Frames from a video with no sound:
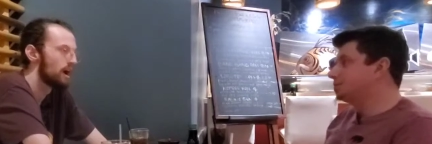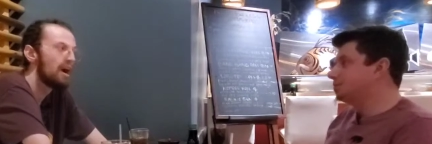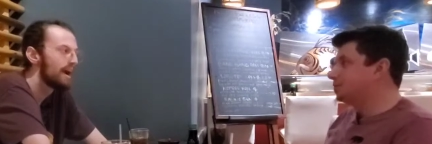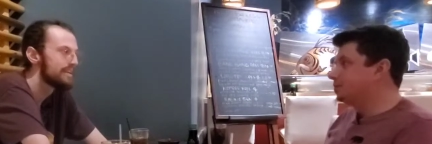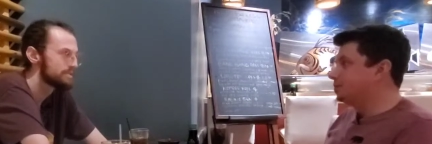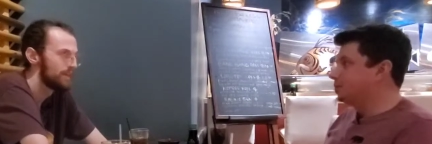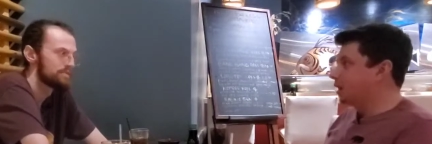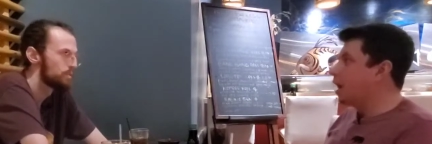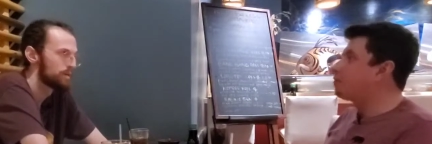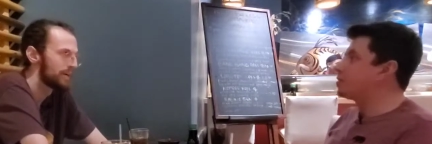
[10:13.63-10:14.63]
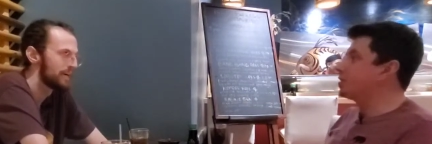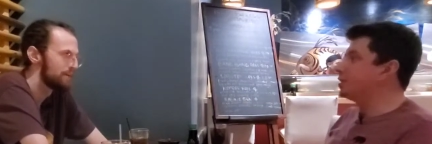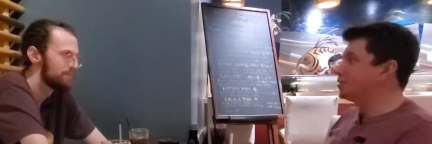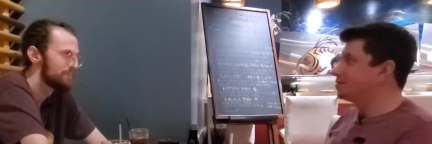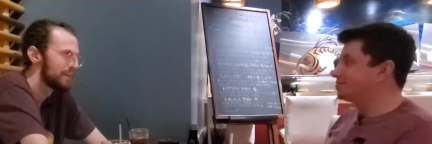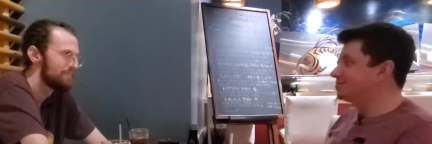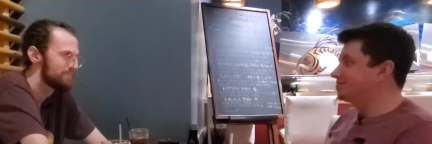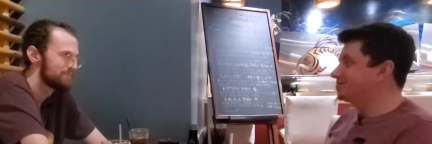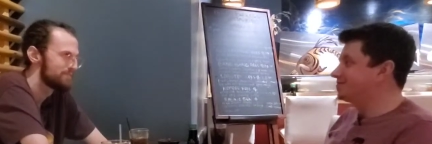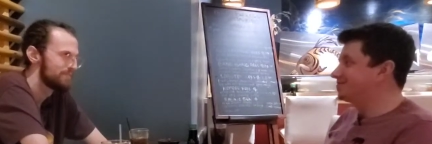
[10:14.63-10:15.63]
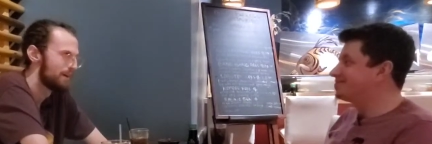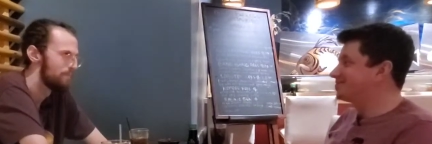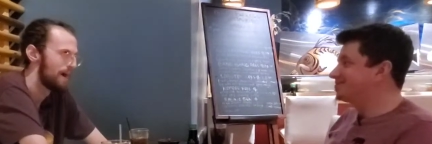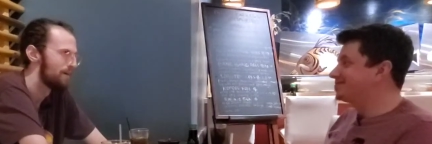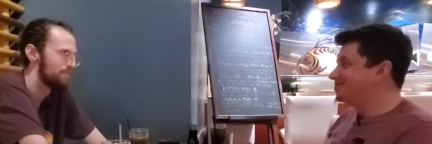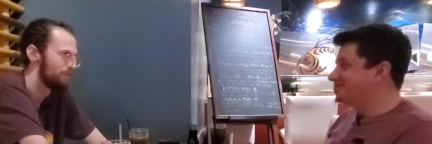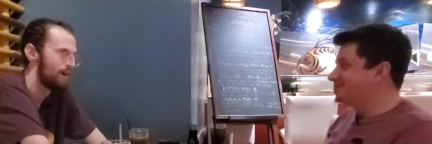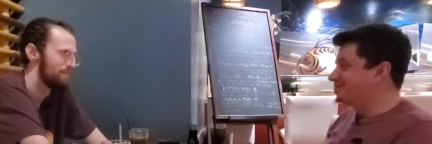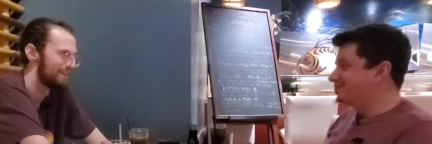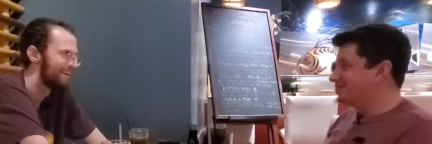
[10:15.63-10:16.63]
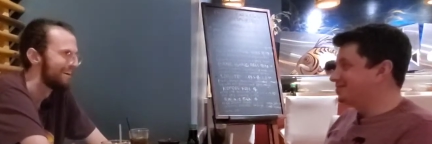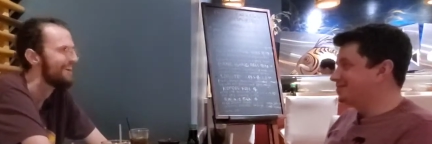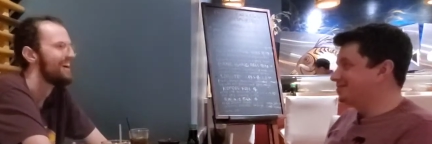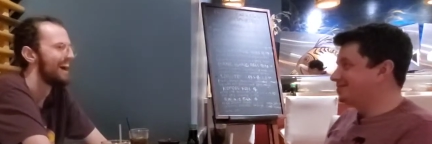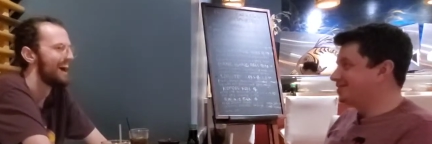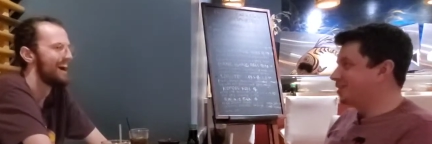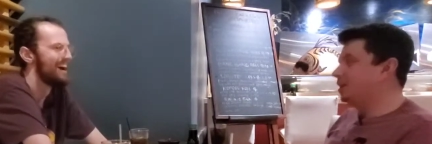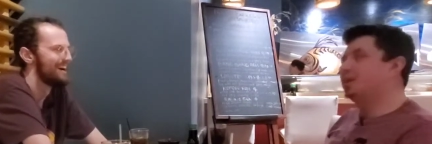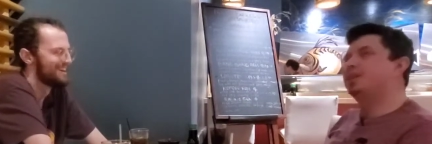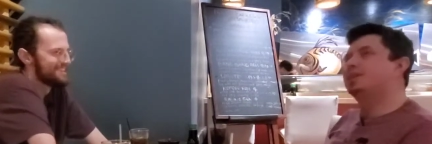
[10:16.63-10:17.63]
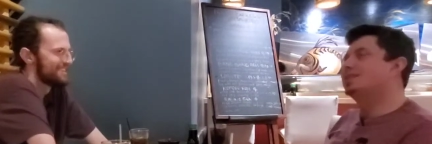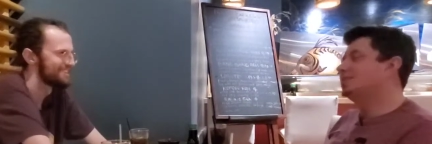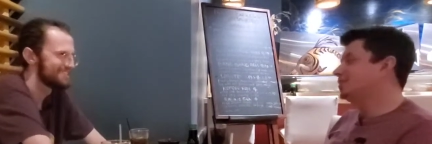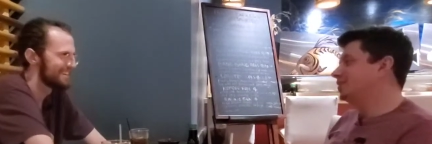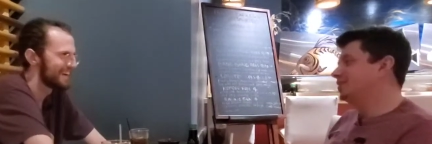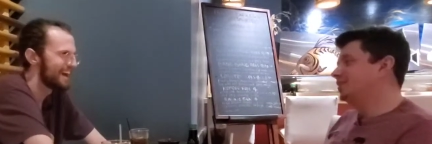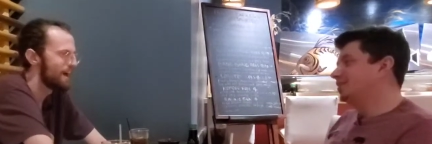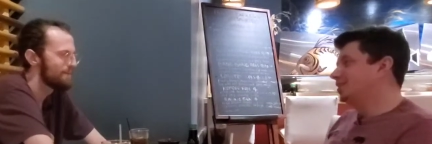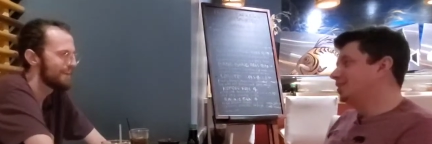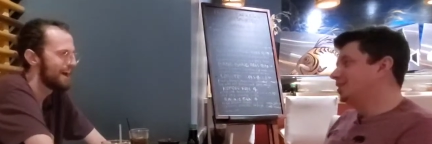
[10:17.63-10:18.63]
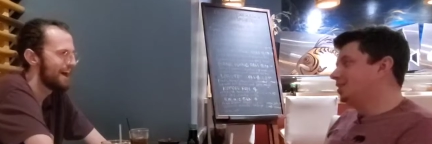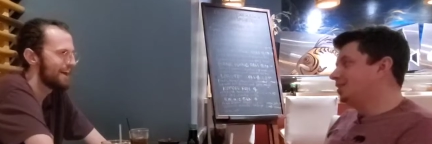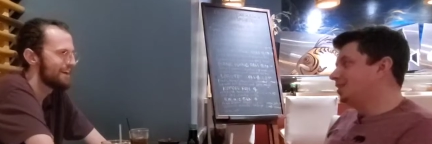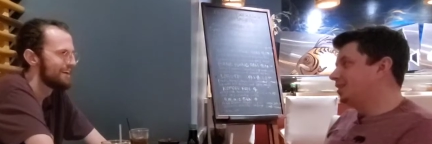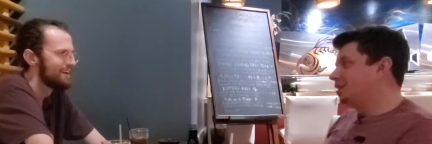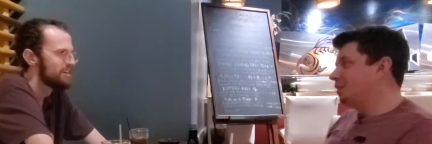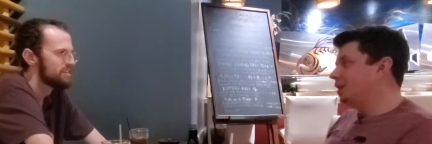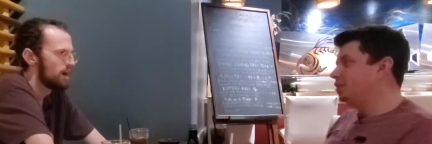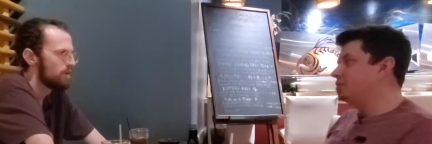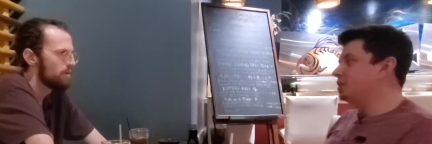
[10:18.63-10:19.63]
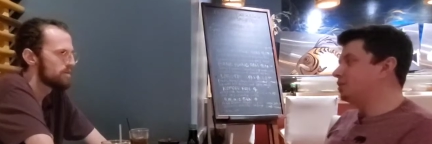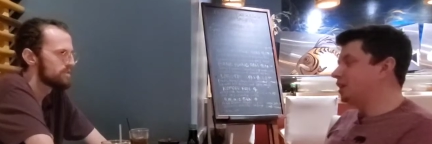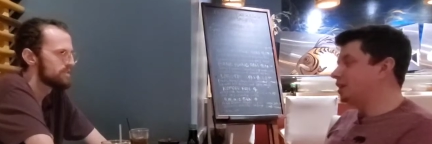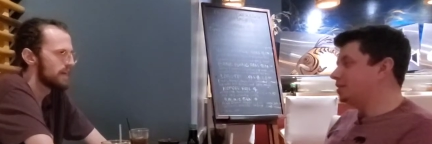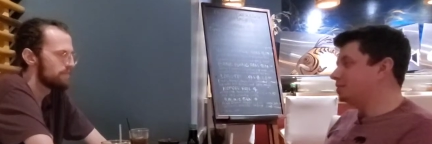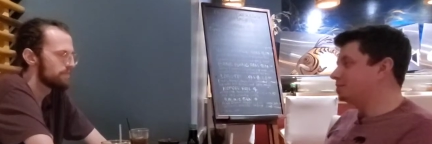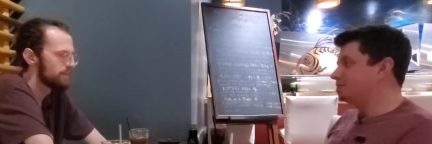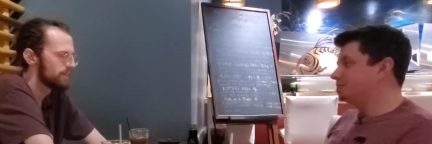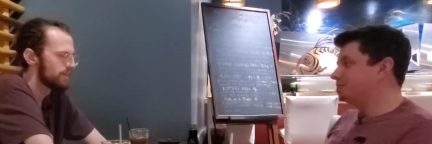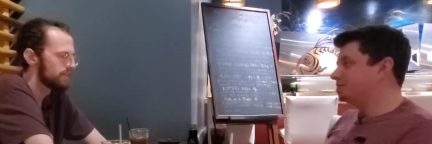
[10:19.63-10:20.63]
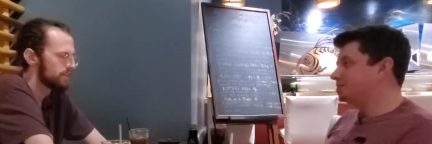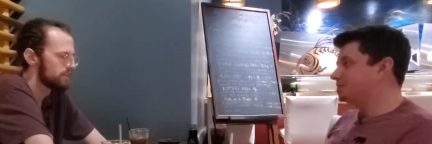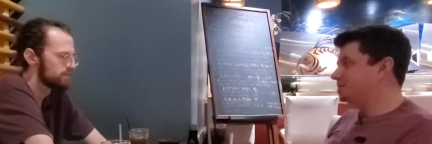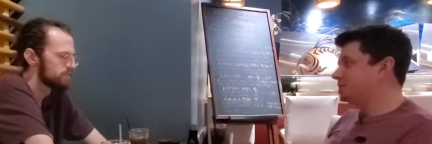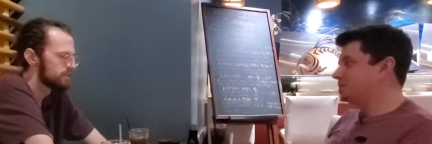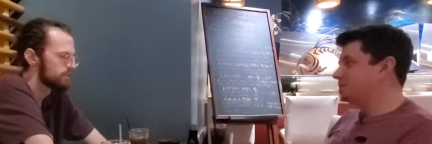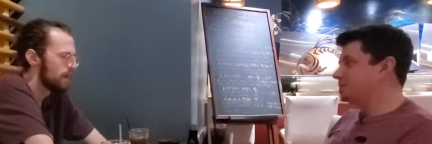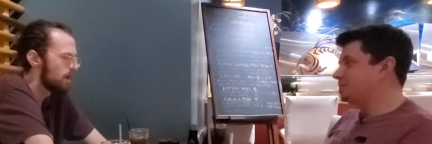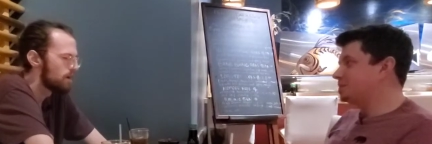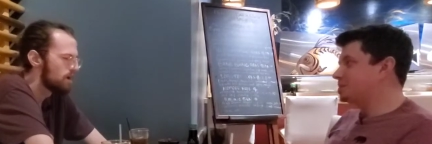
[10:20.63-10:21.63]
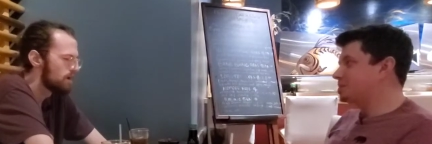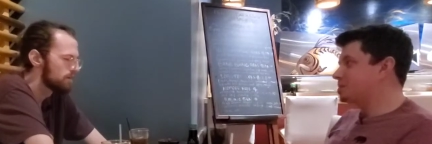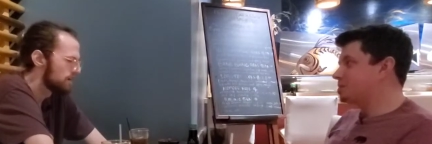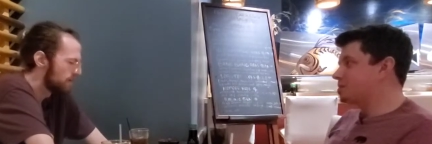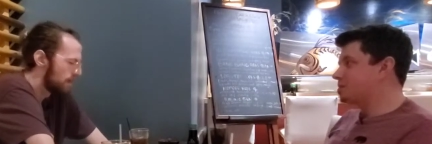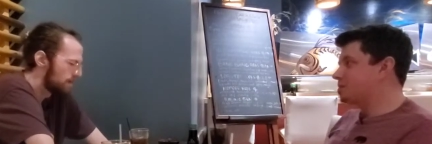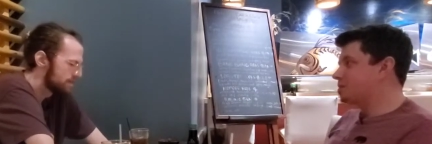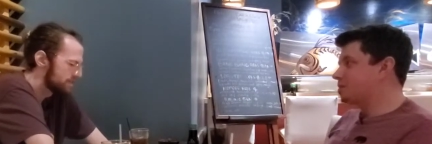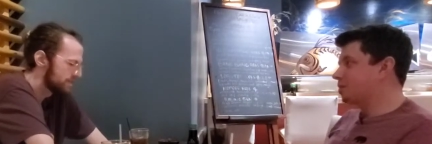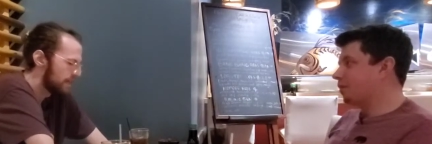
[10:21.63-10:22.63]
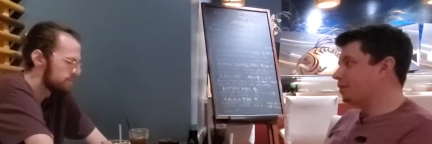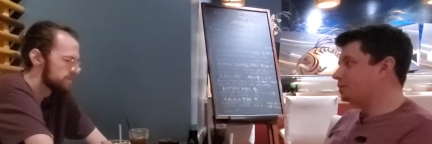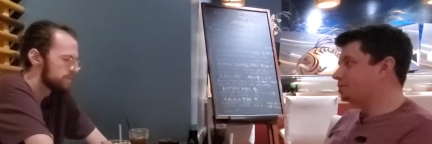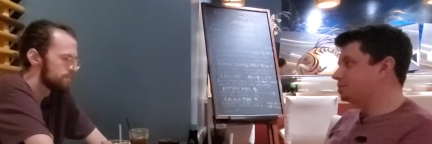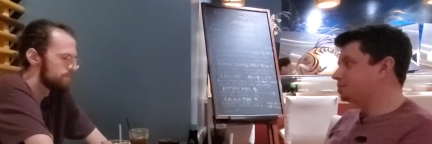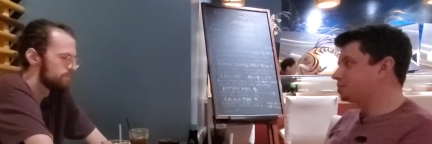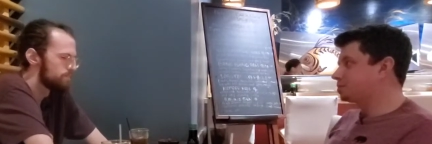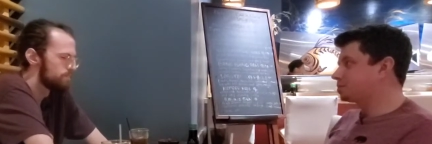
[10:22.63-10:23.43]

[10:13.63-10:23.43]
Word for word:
Speaker 1: God. and they're like, "All right, so that's what Everything. we're getting them gifts about forever." Uh, and so just like, yeah, I mean, I I've been Star Wars is definitely like the closest thing, but I'll, I'll, uh, honestly, like I was into